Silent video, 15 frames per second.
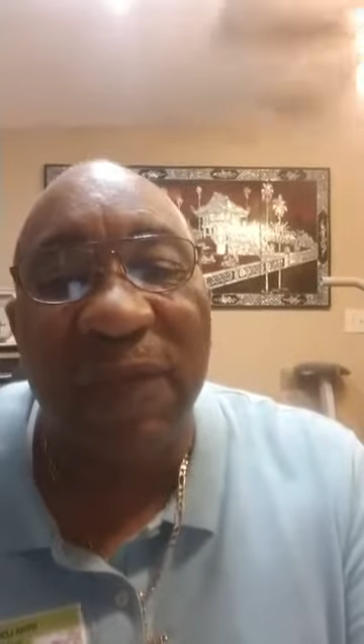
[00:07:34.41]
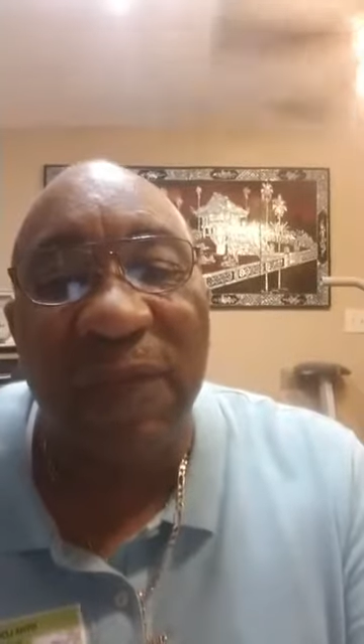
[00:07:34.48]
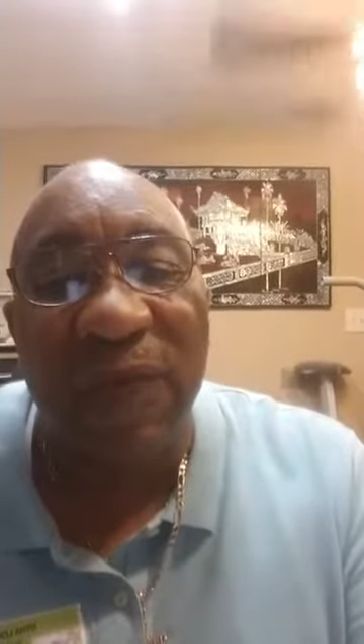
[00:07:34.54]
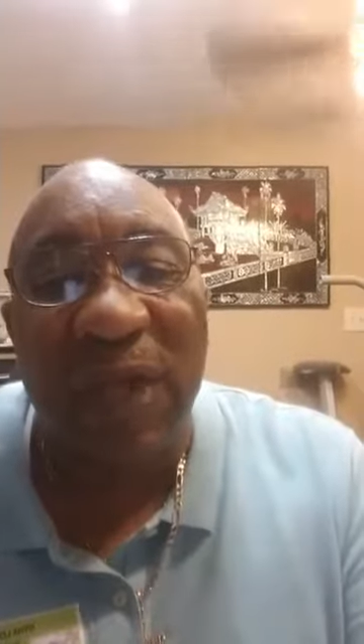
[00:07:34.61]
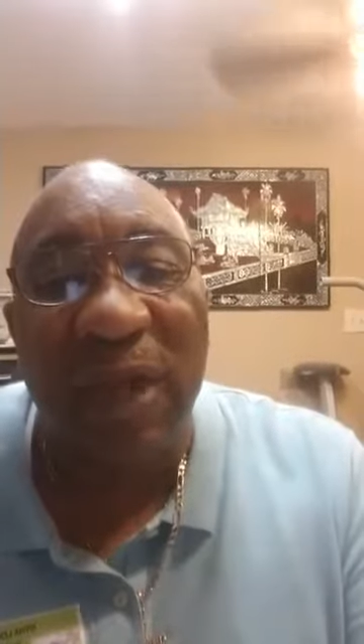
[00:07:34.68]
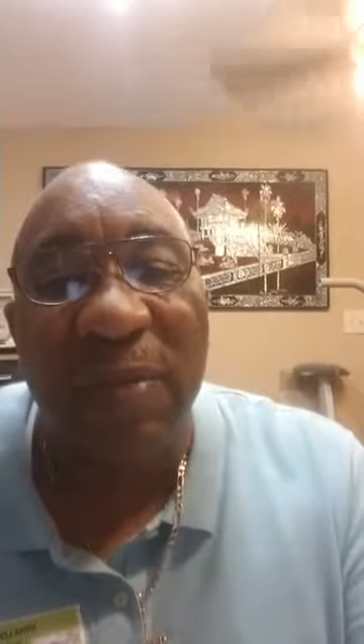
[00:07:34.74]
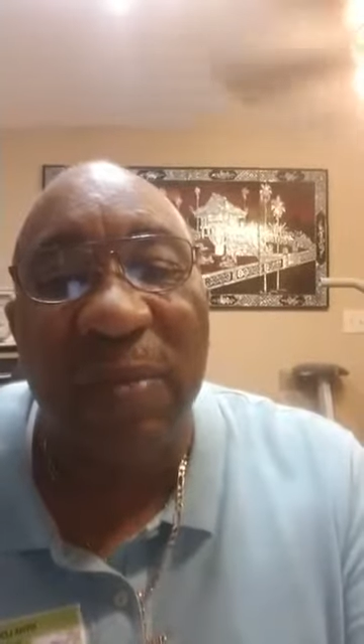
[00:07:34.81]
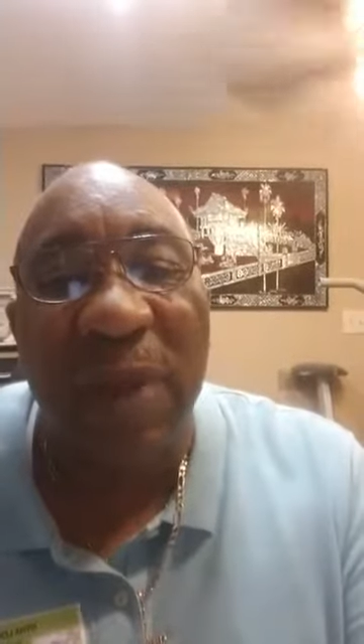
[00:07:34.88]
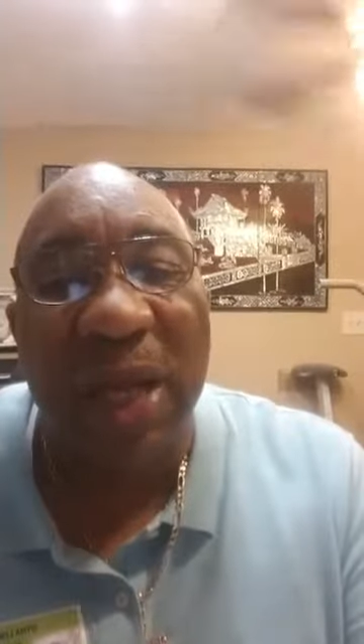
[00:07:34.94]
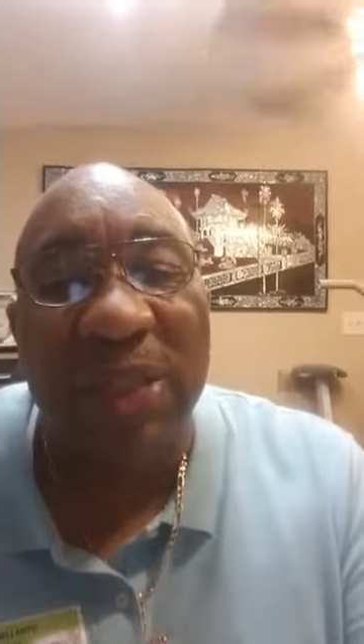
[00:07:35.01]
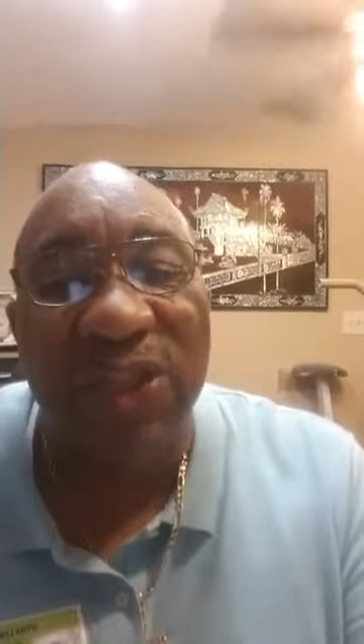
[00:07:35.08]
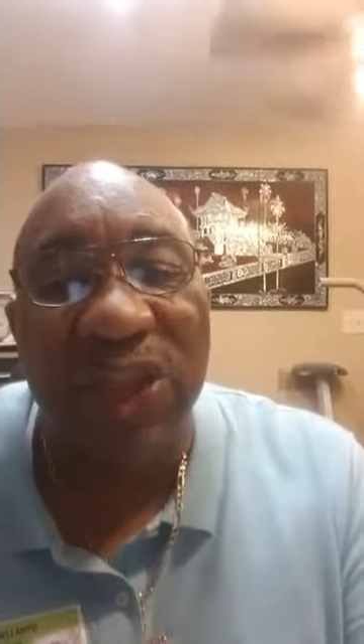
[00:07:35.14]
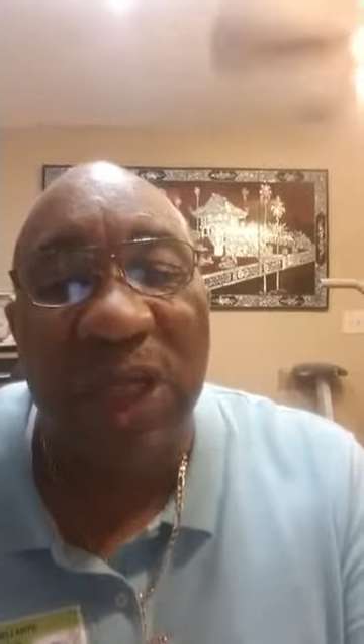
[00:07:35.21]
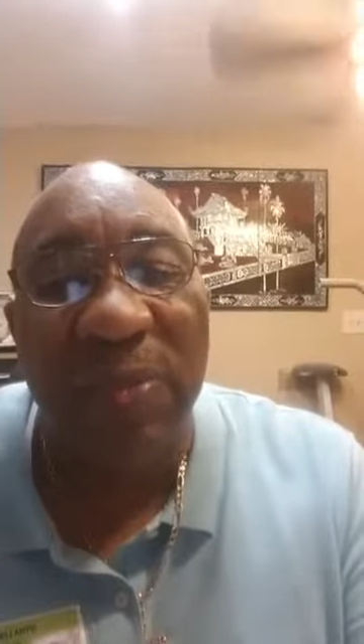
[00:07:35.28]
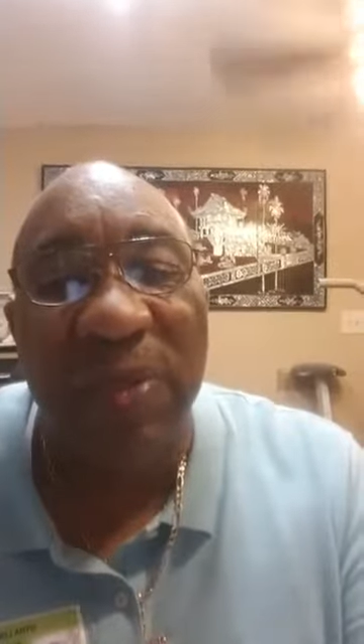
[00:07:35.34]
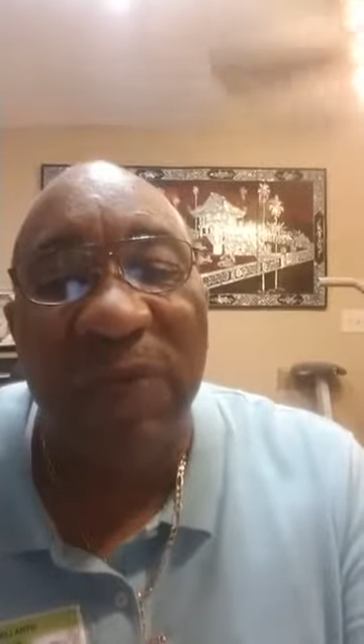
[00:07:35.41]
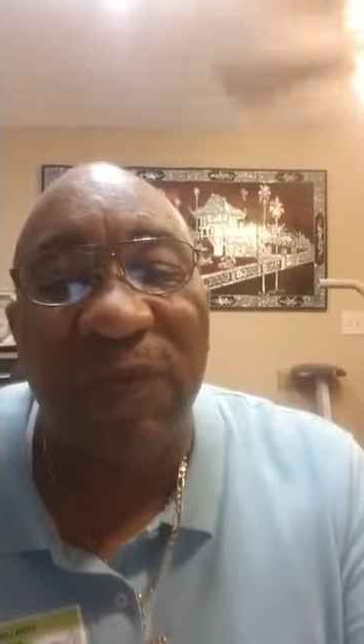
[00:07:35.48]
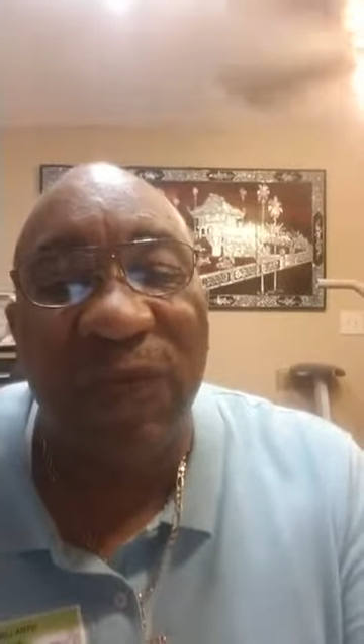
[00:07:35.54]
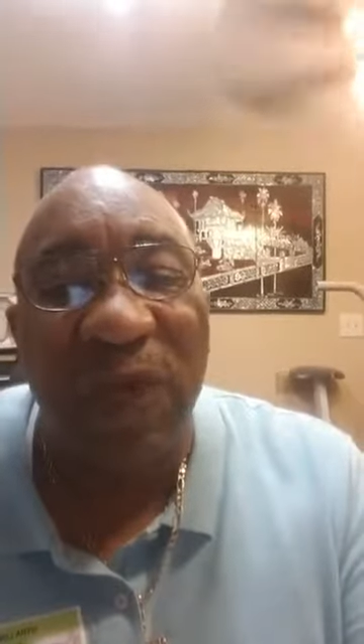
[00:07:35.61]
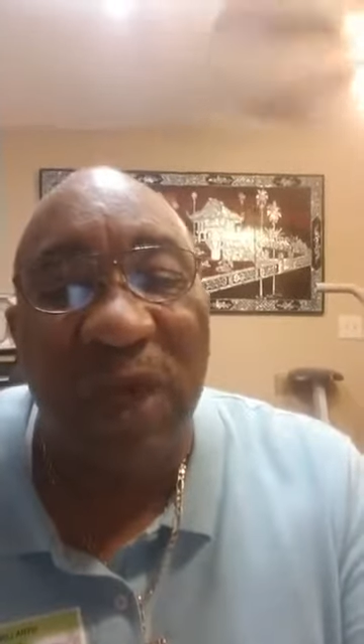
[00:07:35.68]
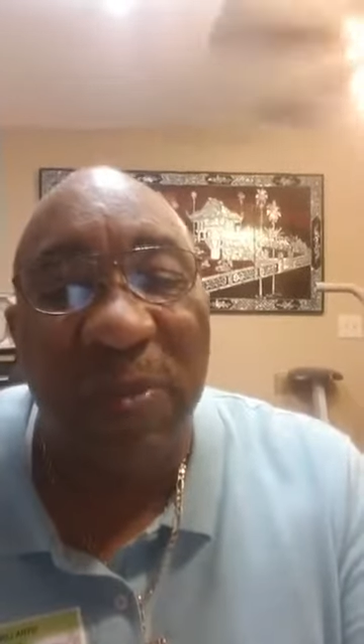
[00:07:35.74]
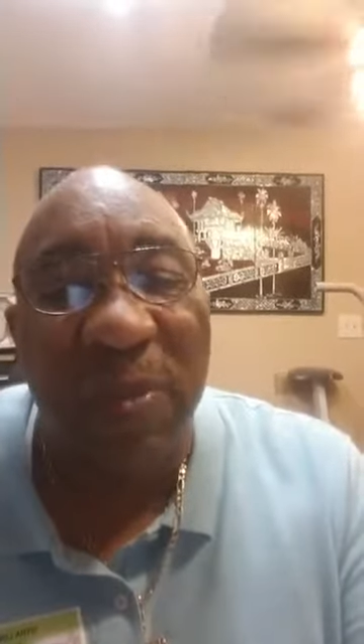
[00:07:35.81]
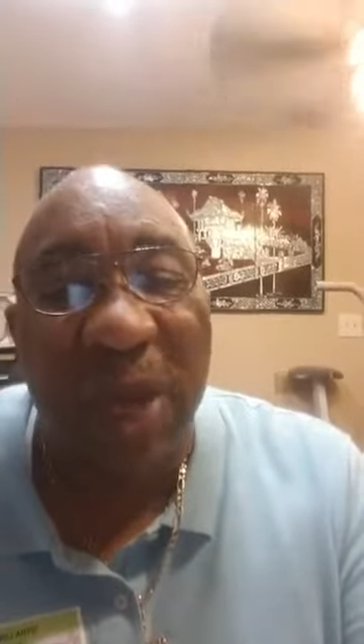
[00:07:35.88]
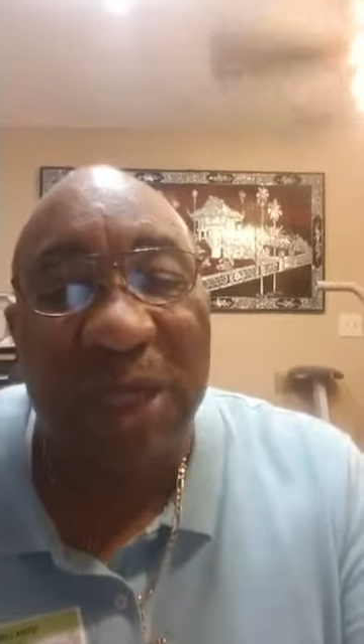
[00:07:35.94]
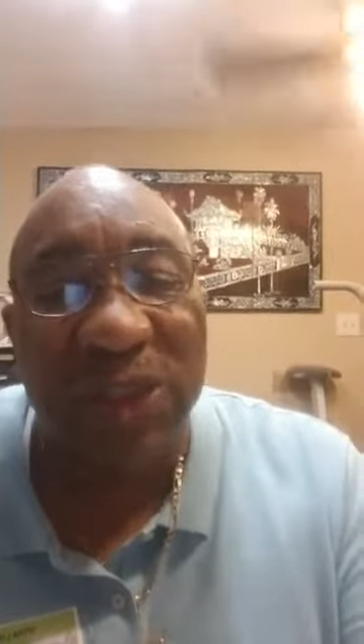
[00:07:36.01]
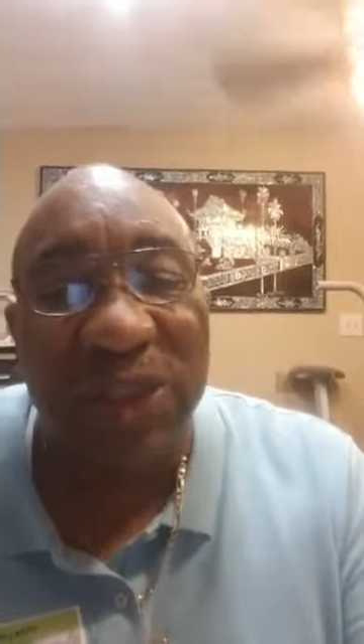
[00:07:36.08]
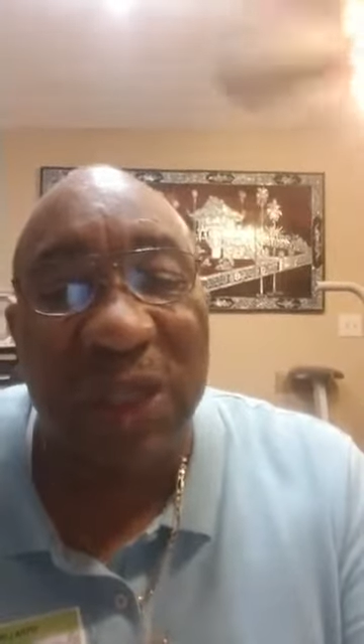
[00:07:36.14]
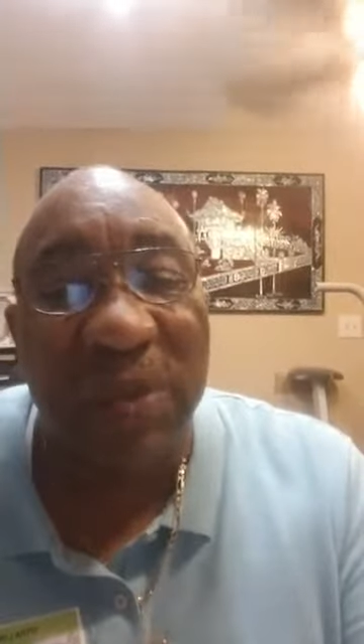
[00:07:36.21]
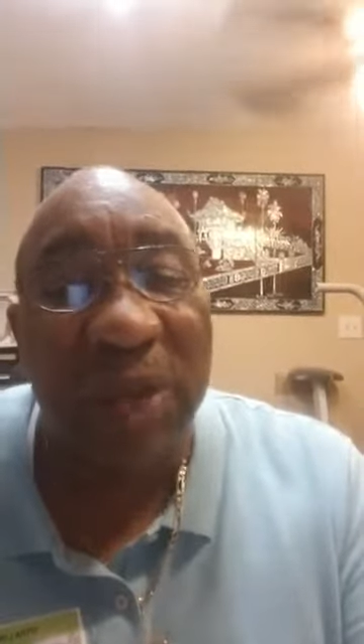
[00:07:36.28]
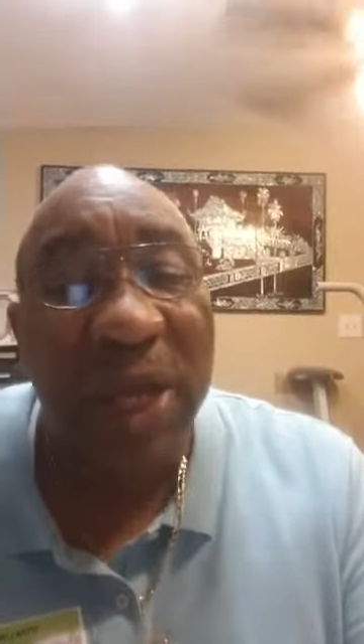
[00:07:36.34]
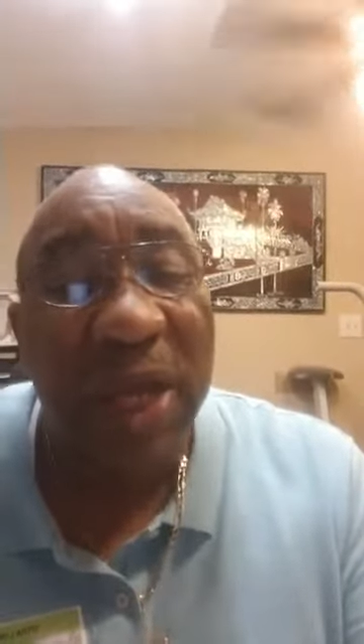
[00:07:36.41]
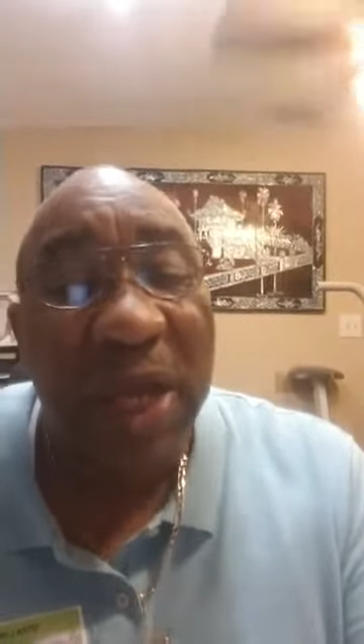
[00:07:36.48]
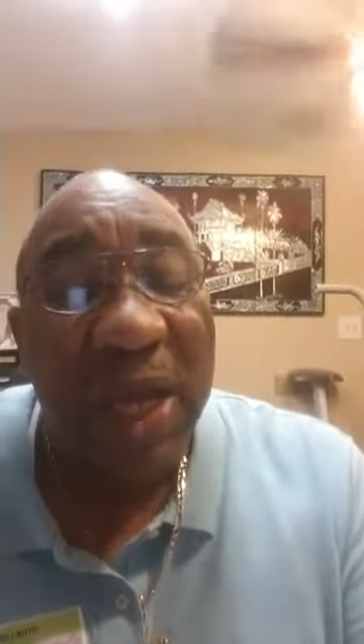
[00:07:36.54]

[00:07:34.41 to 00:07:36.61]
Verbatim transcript: feed my sheep, and feed my sheep.